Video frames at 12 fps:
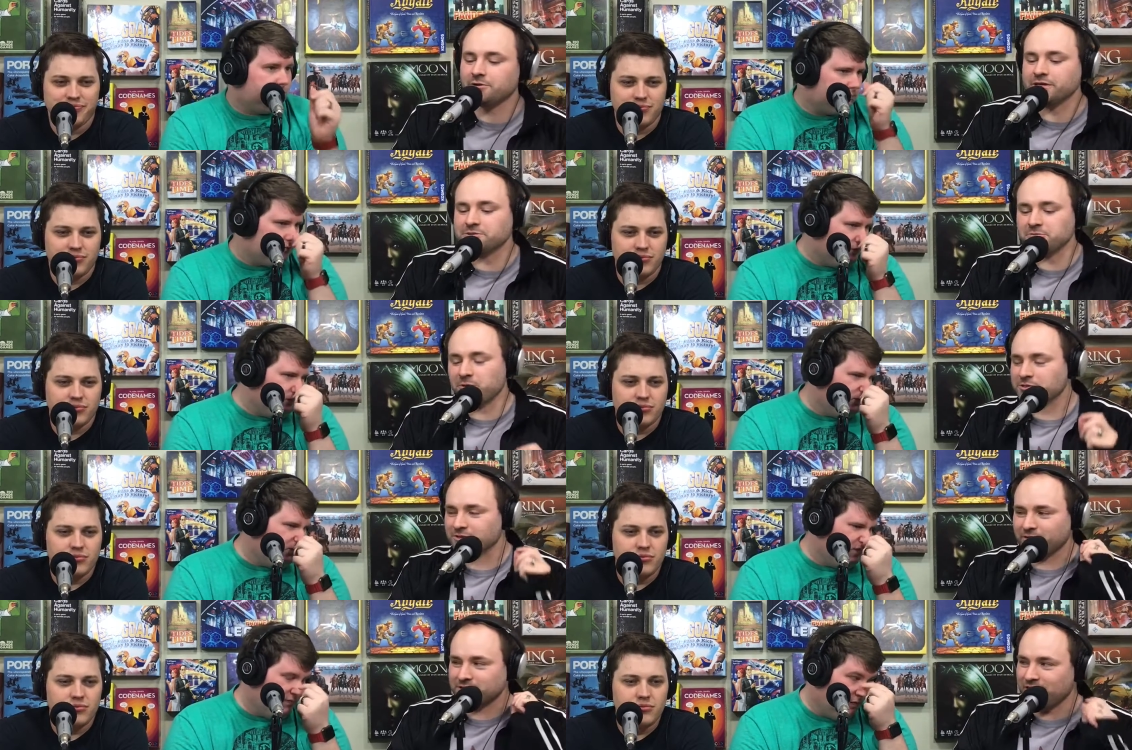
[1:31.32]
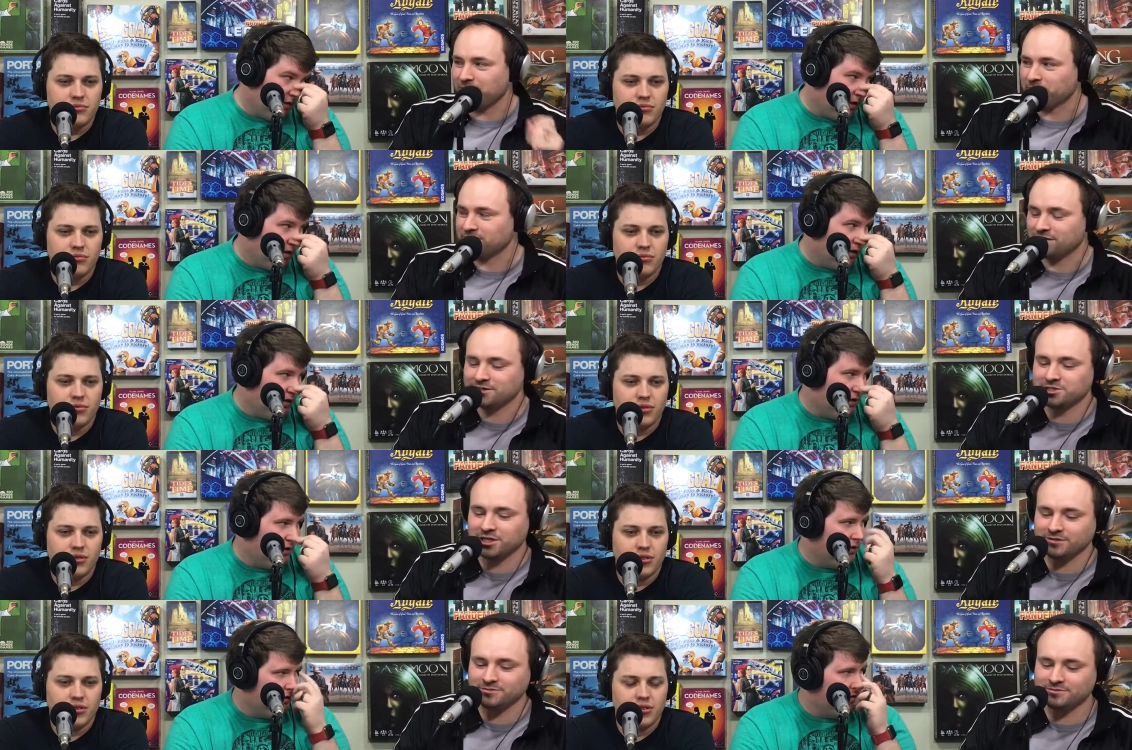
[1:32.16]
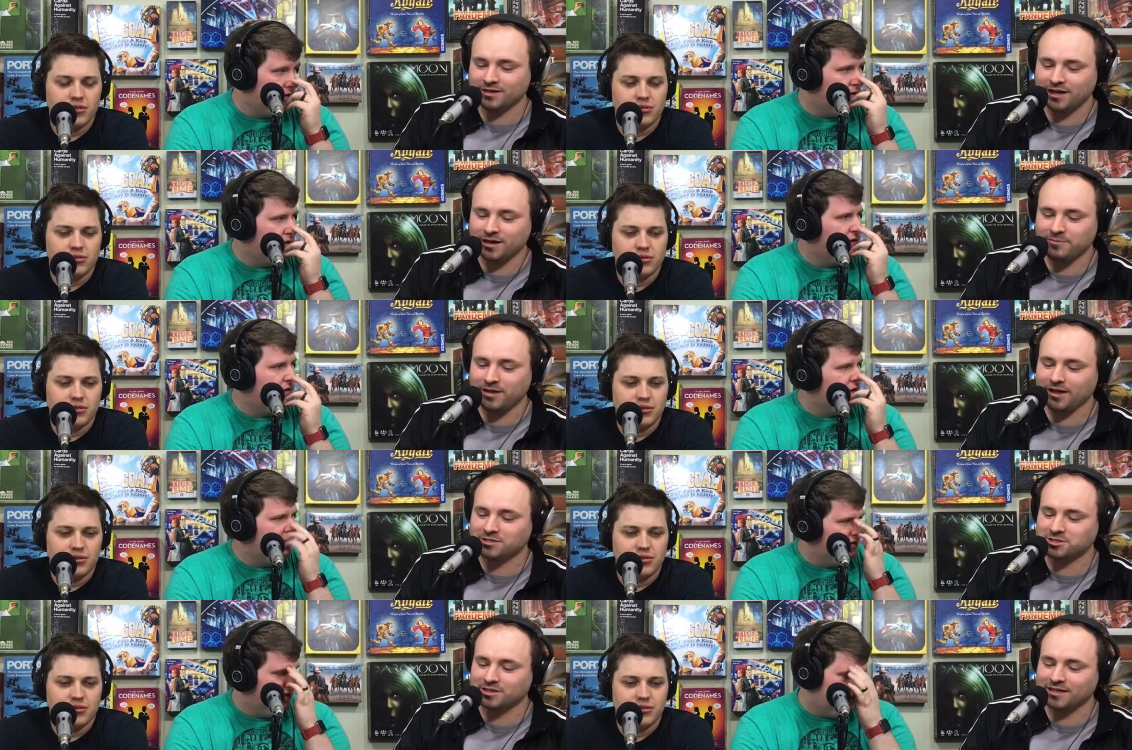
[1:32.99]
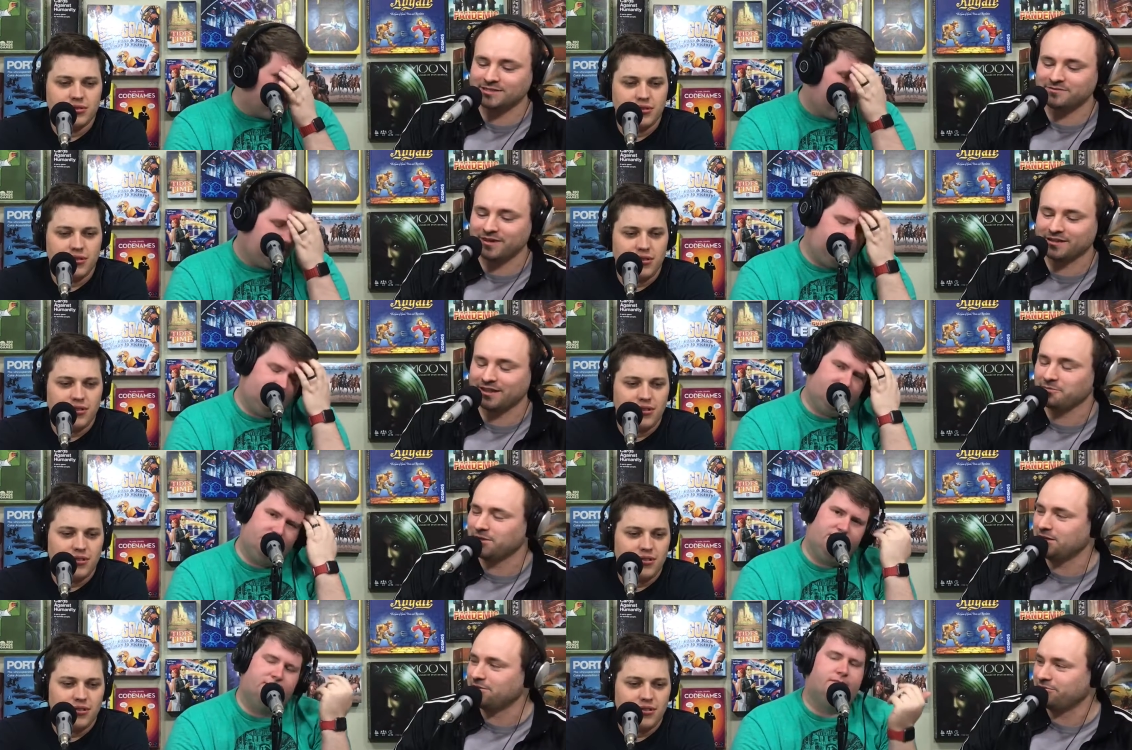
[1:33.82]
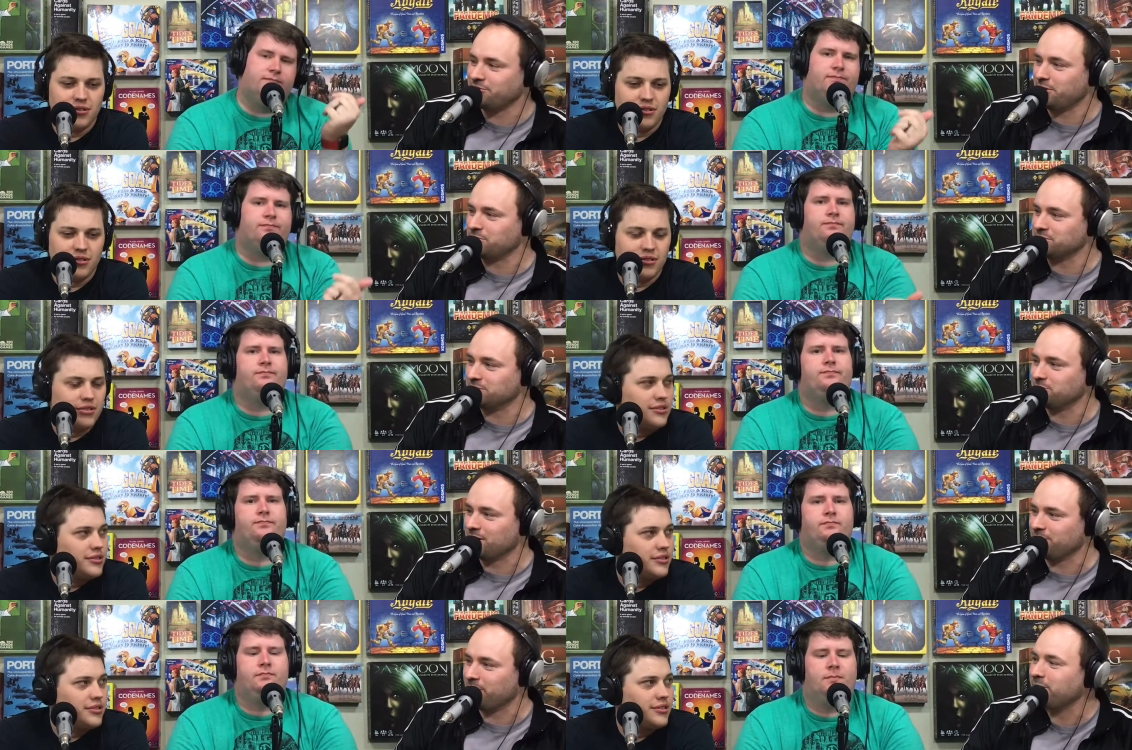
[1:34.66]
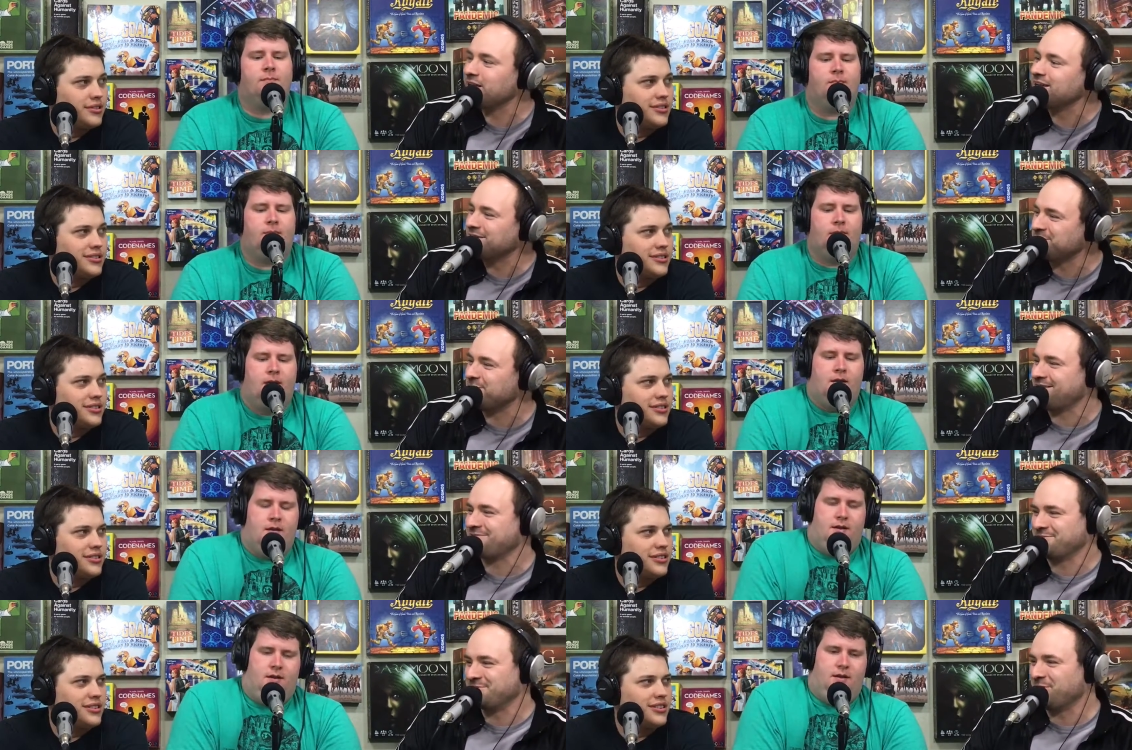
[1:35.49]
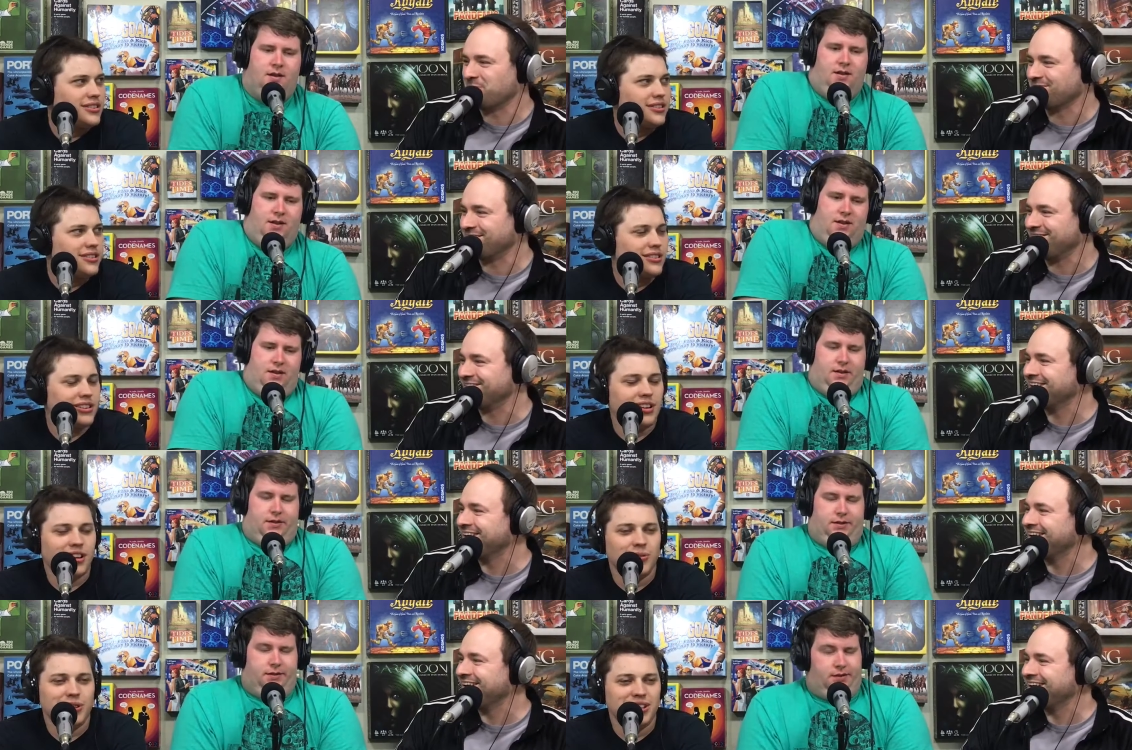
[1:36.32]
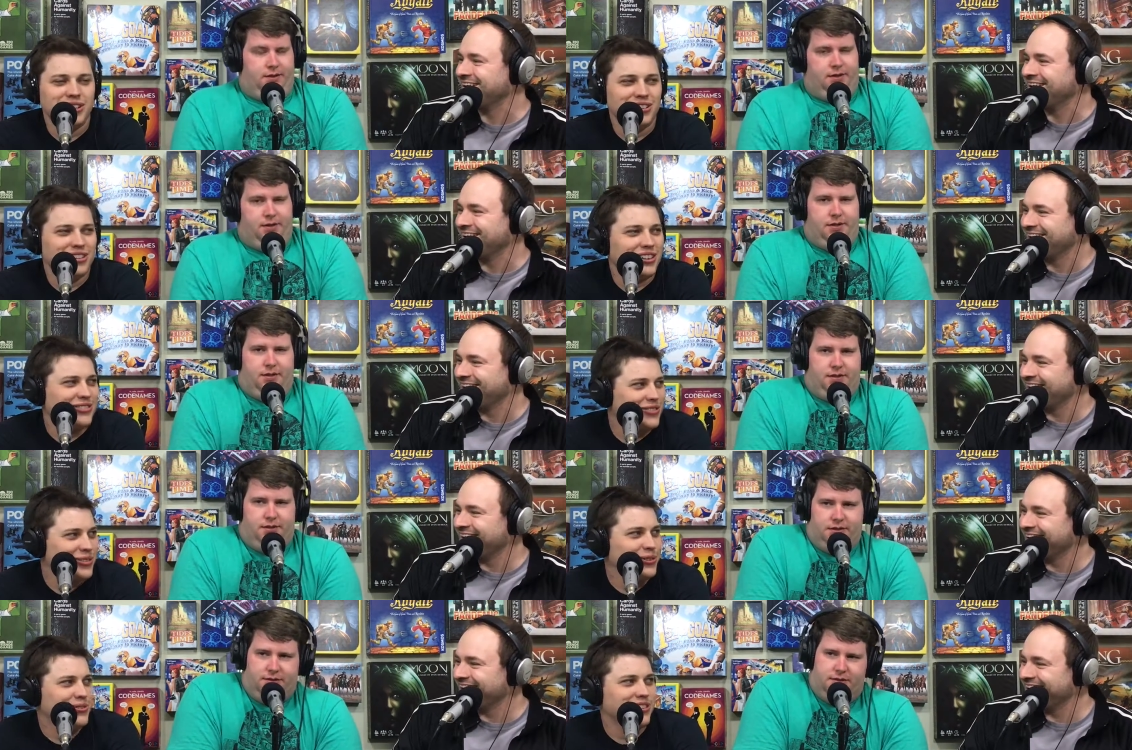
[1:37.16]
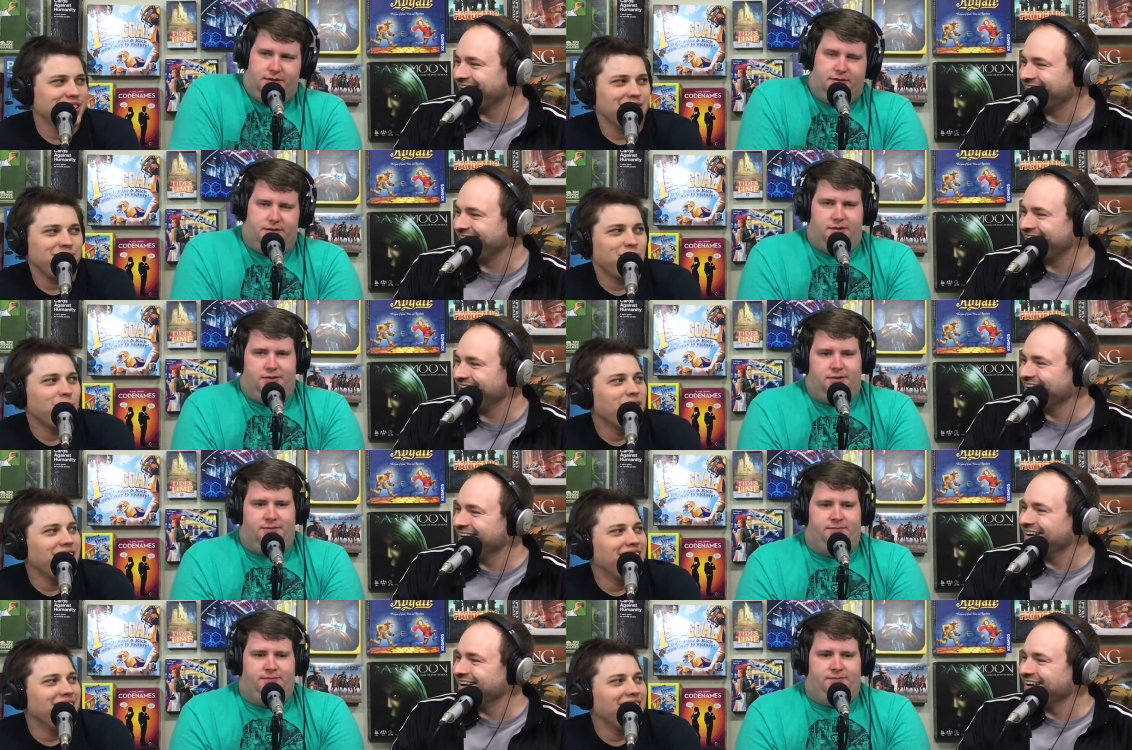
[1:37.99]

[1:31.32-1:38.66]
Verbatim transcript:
Speaker 1: agrees with most of our topics on the show. Um, he actually likes the fact that we did a food episode, by the way. We need to do another food episode. Ah,
Speaker 2: we could have done food for like four